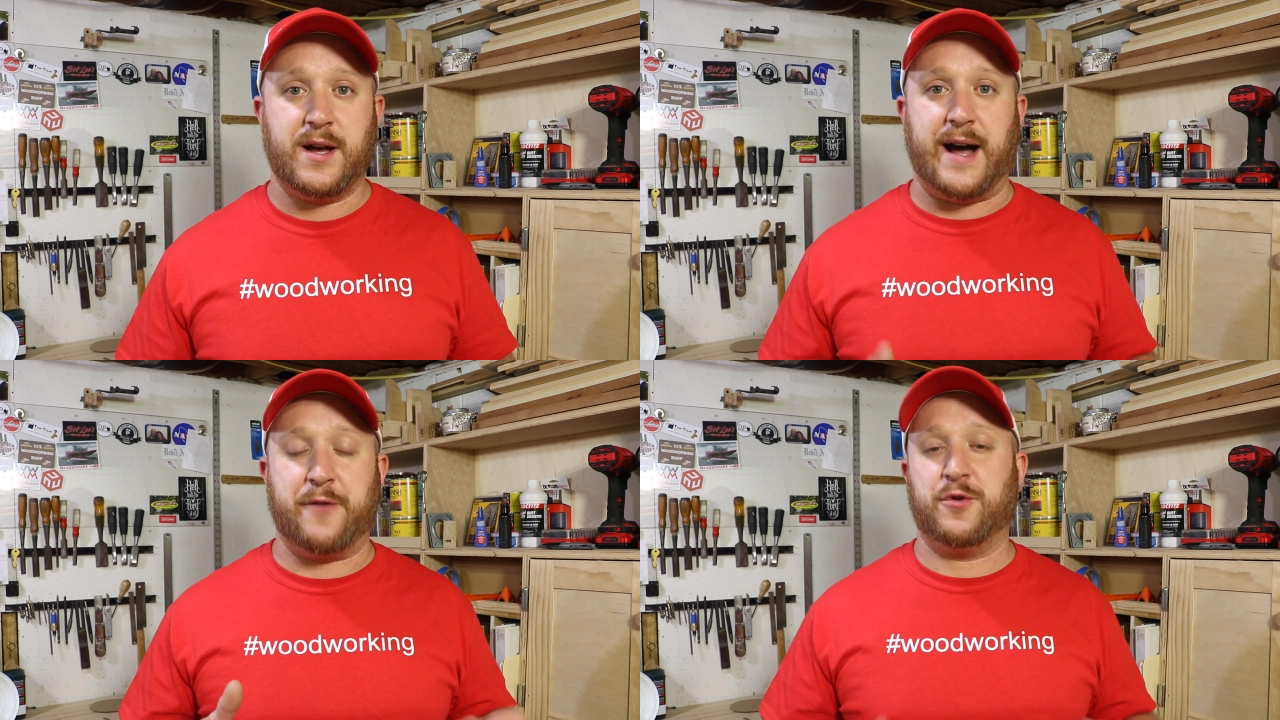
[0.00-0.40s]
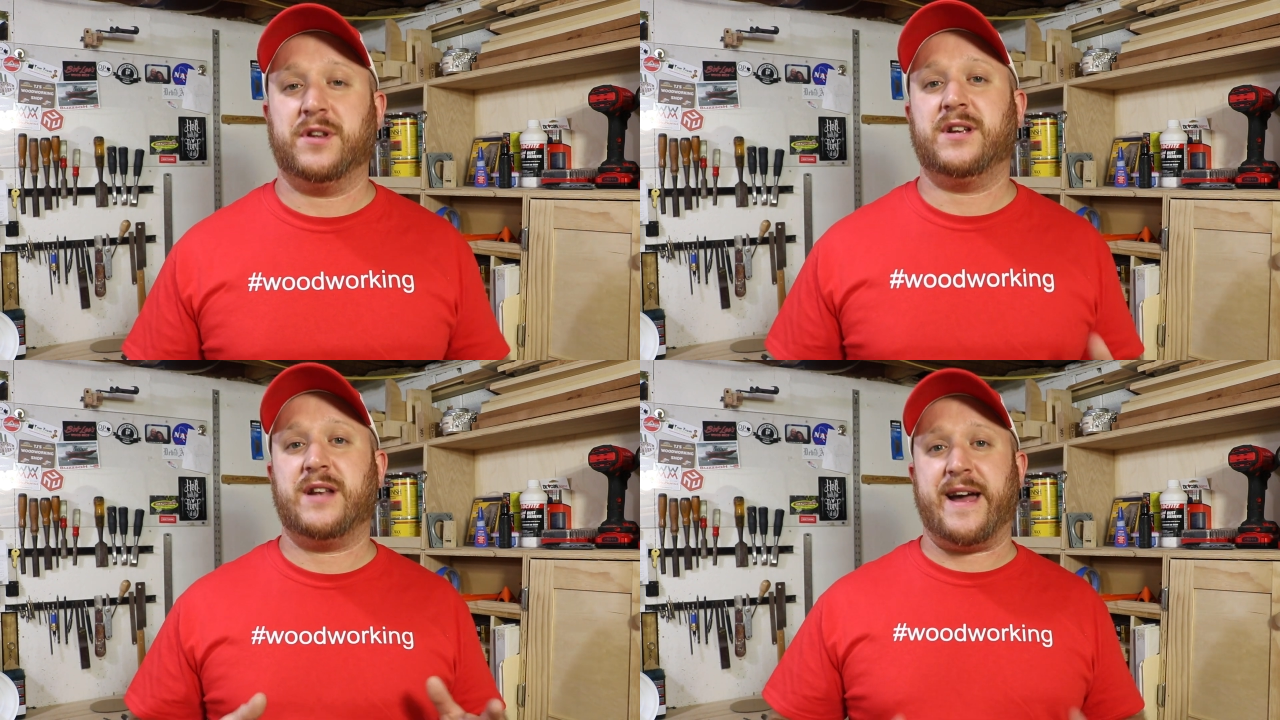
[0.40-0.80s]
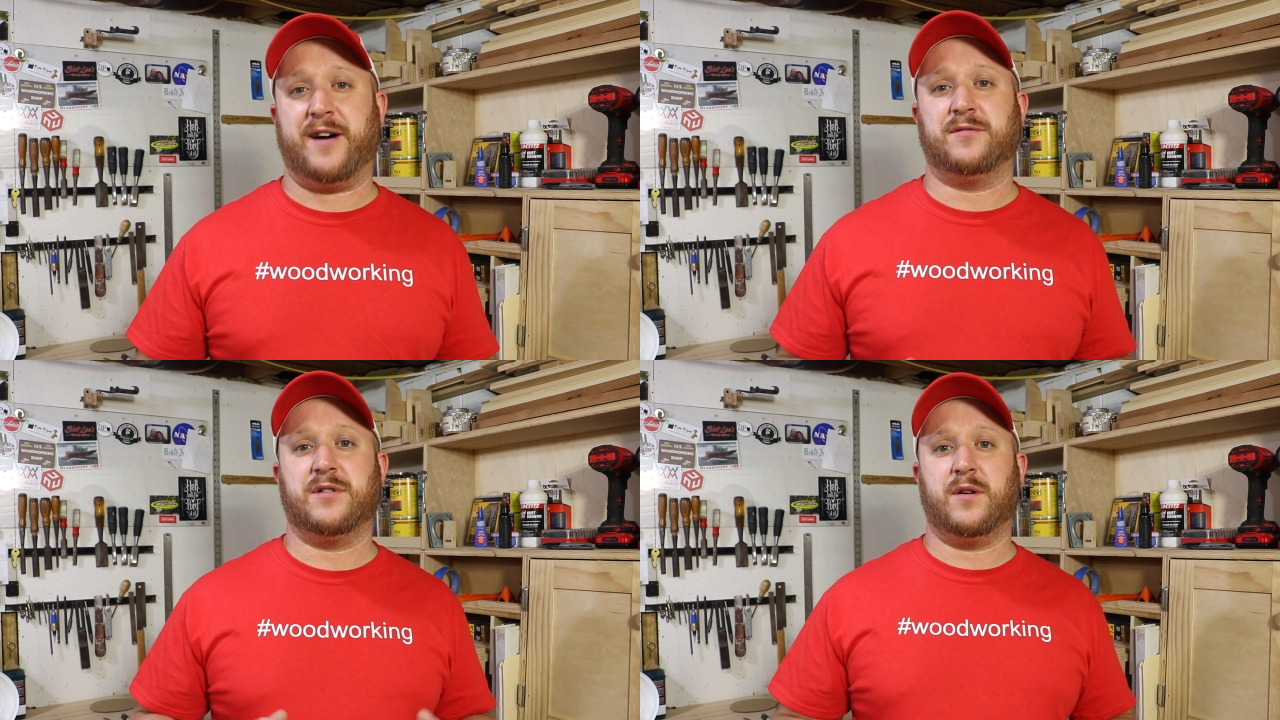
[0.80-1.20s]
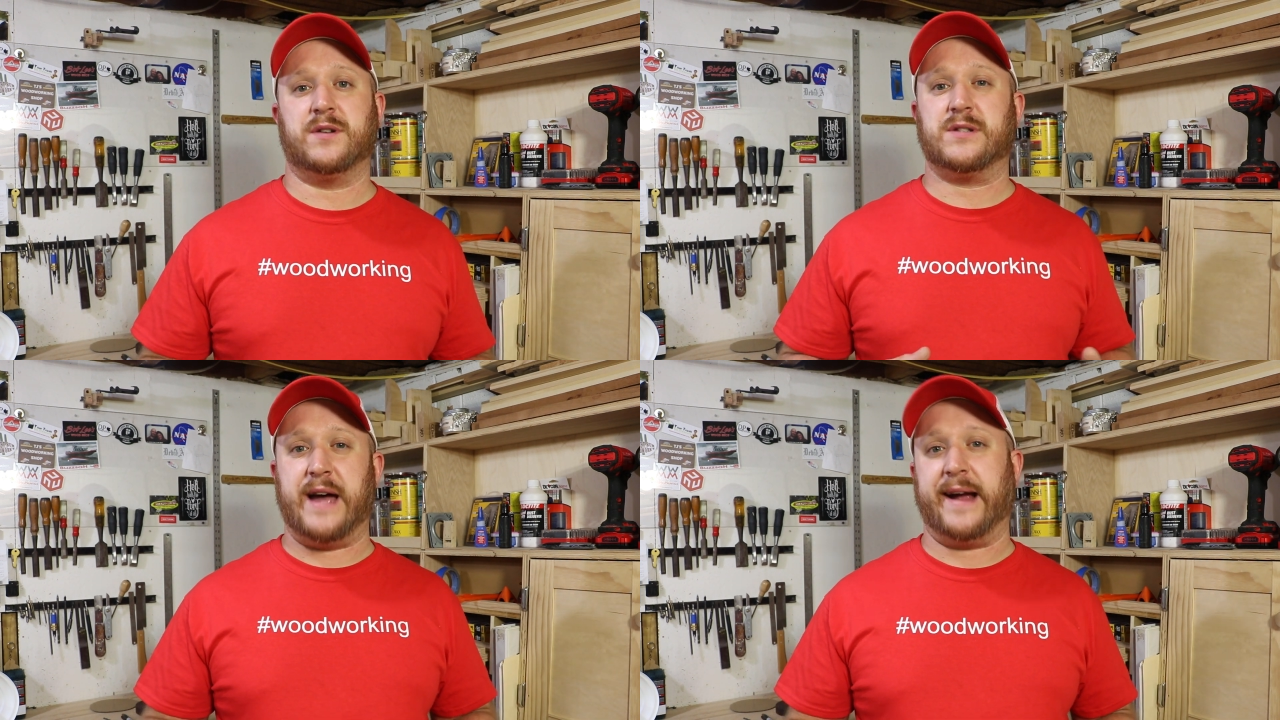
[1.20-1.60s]
I really now know
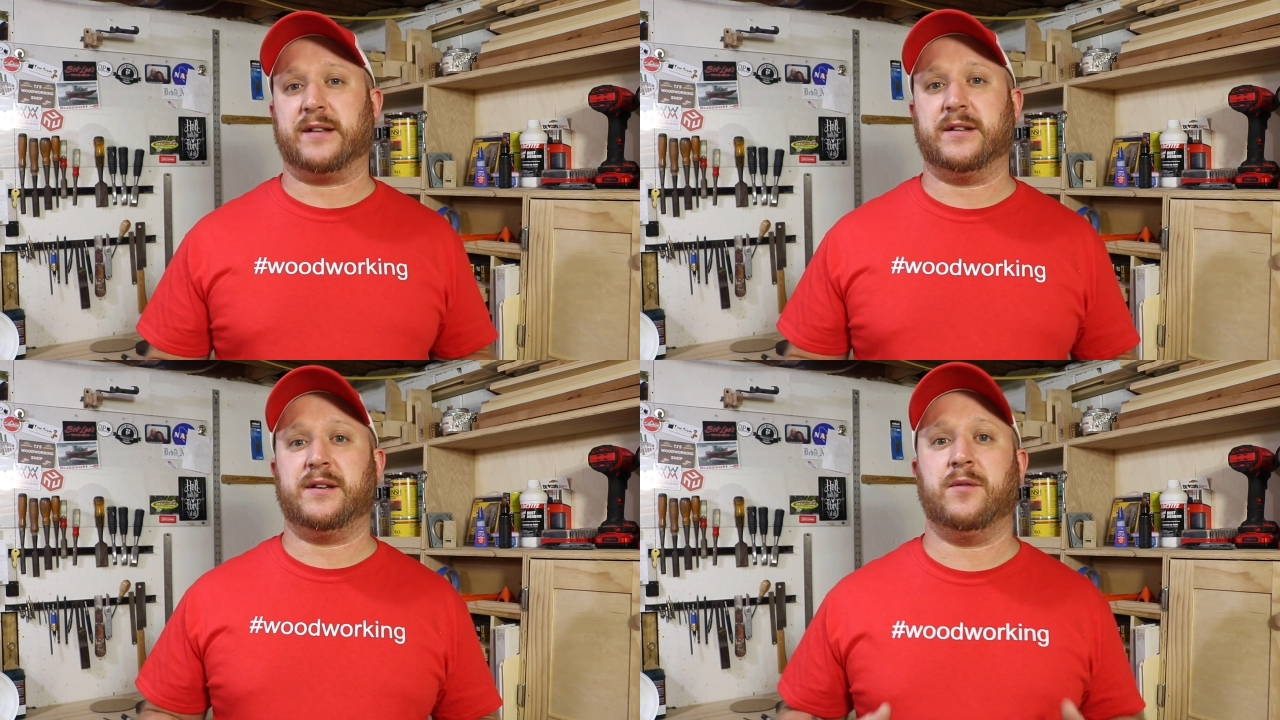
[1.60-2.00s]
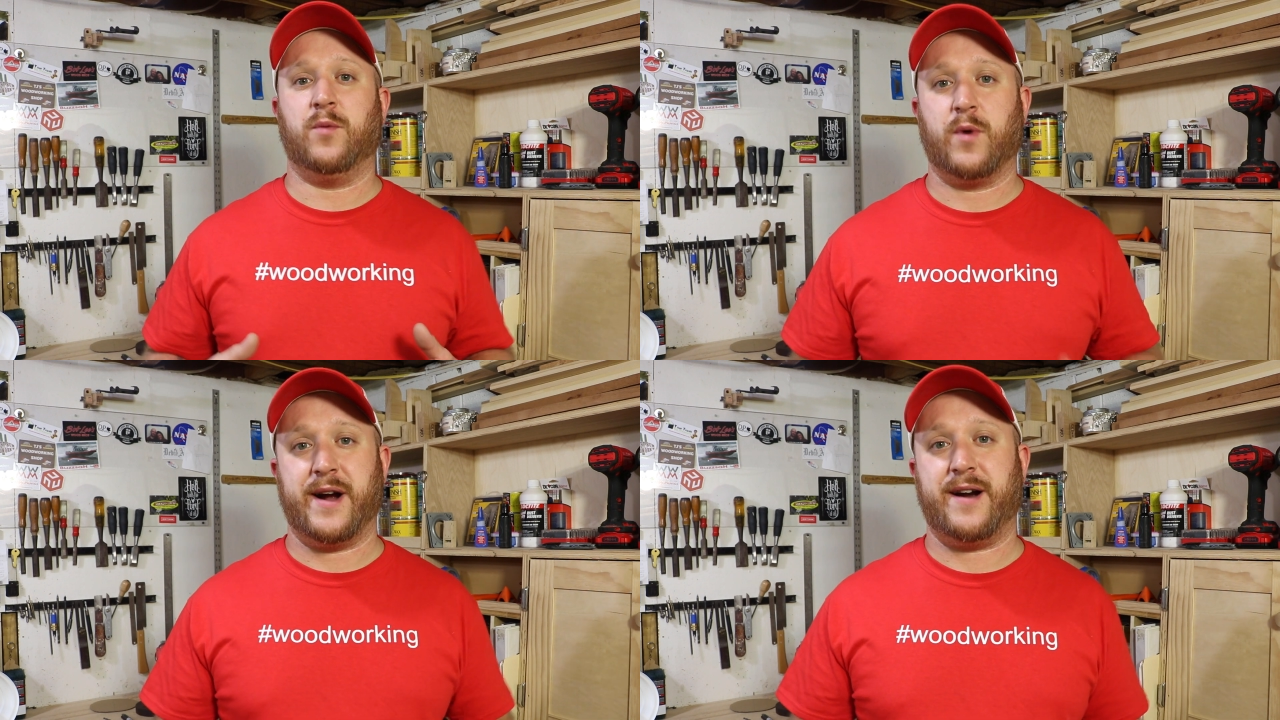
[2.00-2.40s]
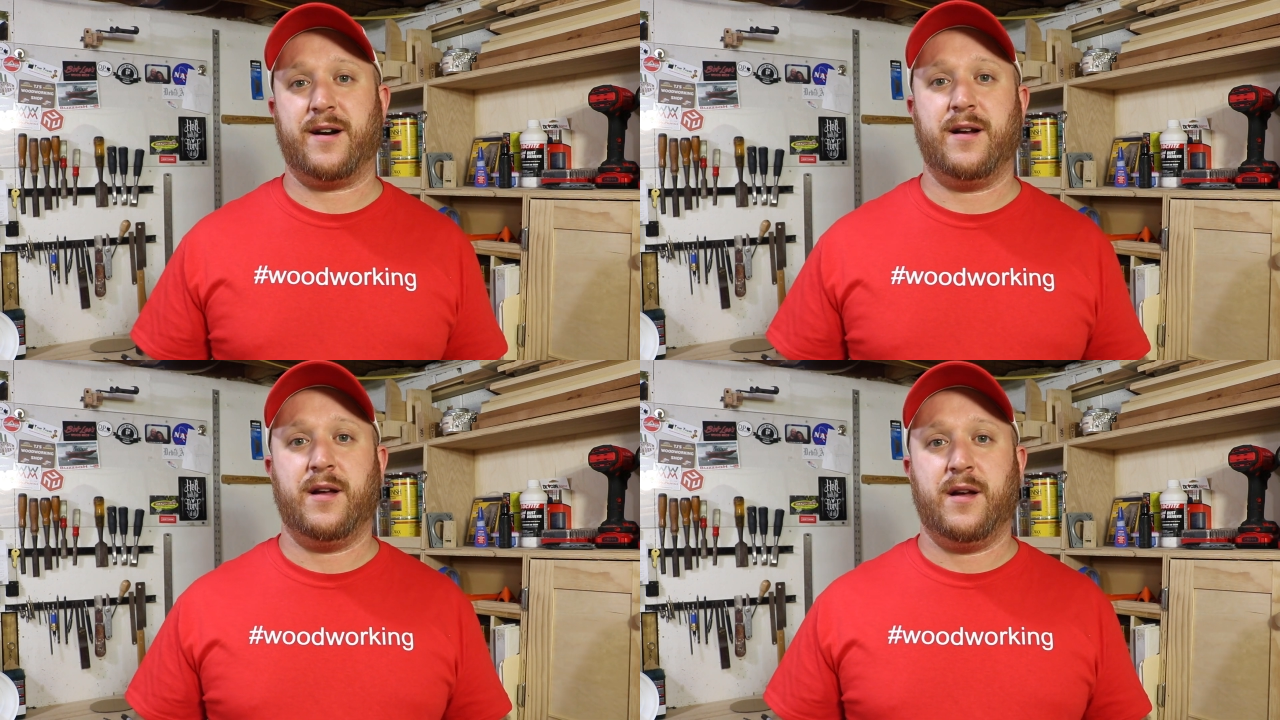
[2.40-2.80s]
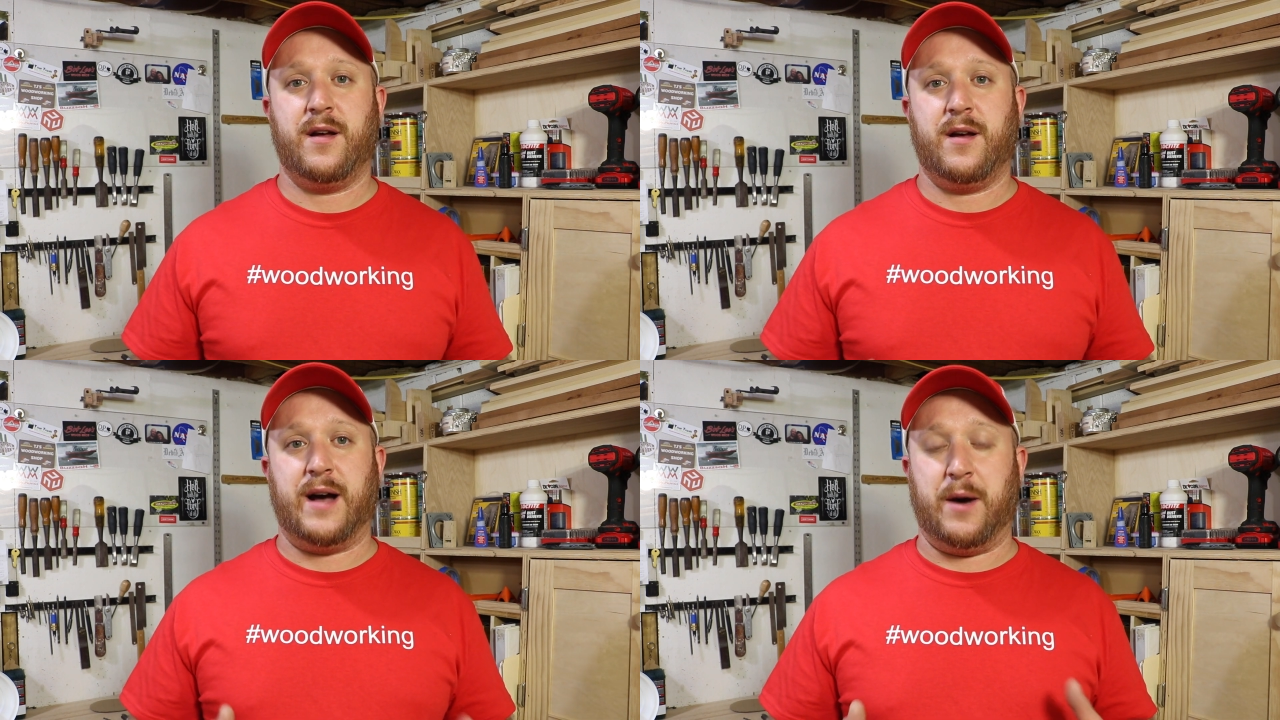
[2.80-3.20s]
exactly where
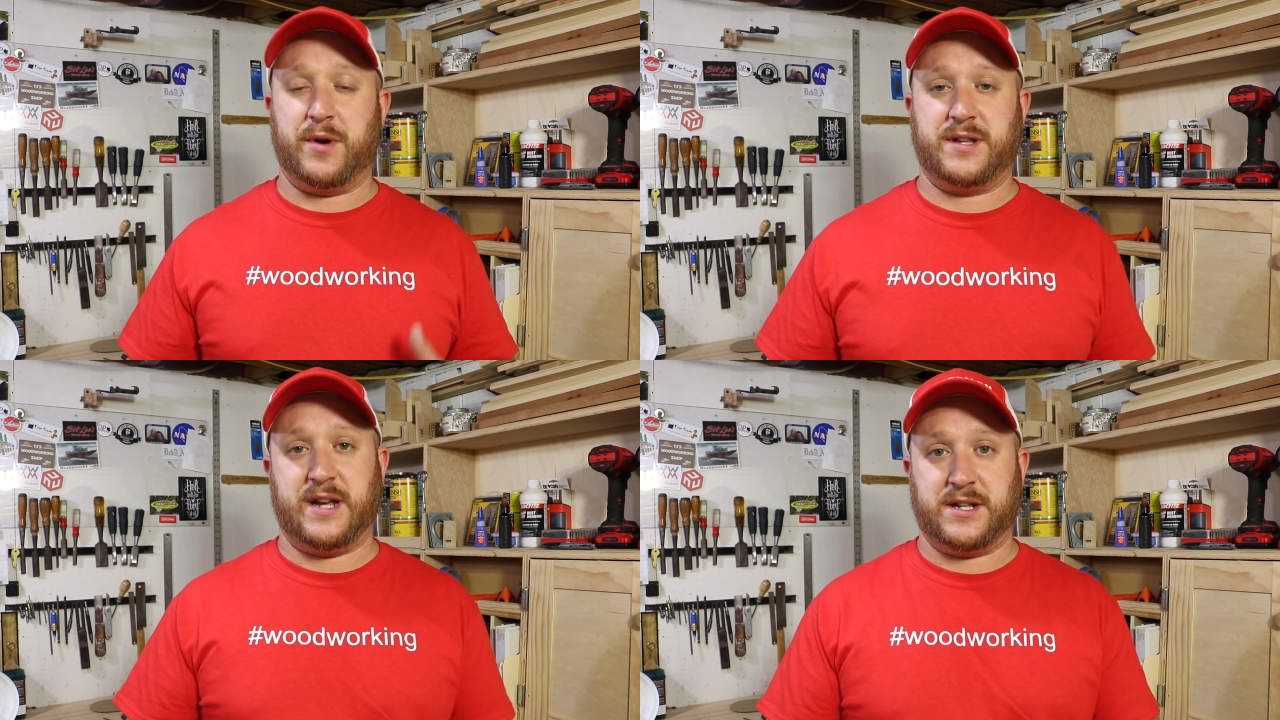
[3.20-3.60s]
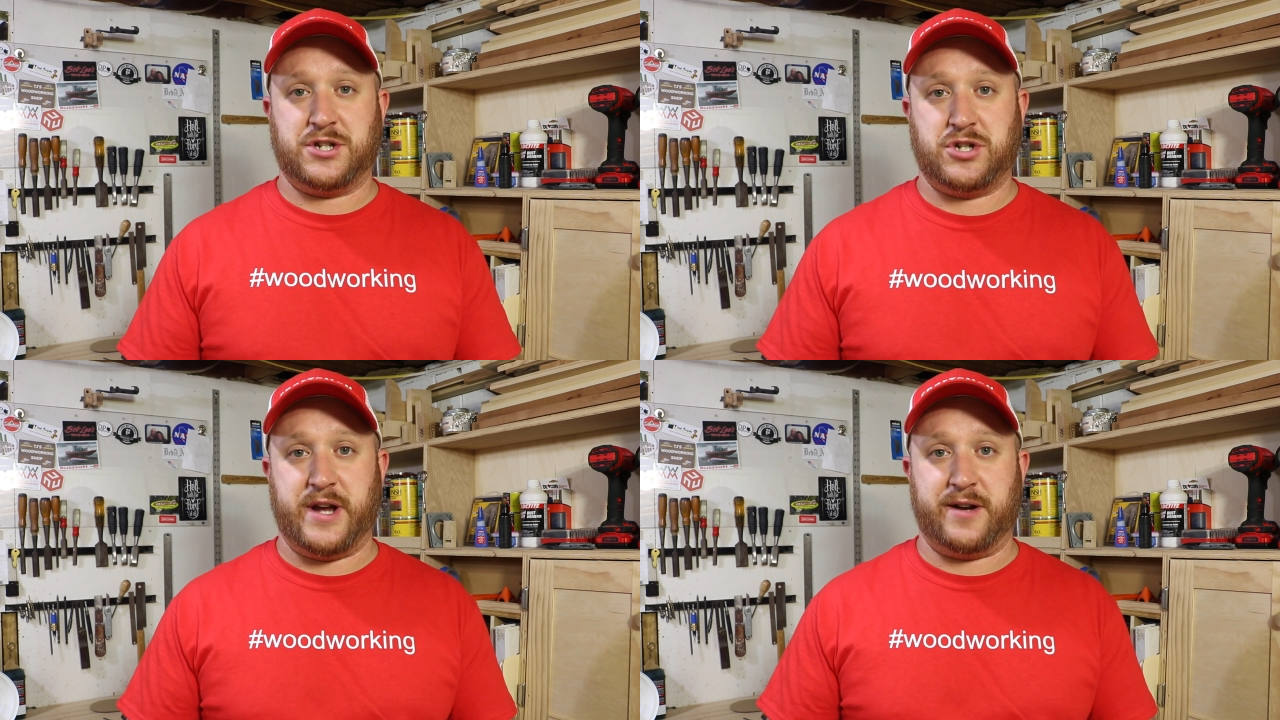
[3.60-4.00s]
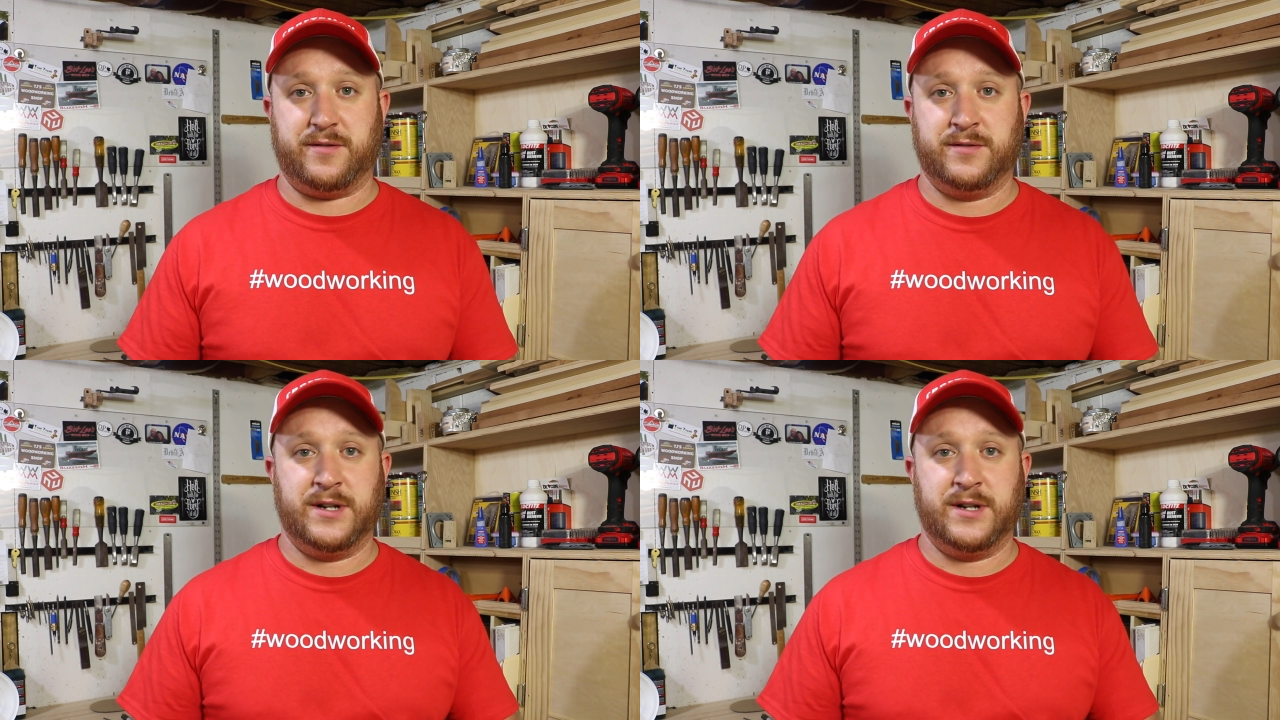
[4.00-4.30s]
I want to take this channel.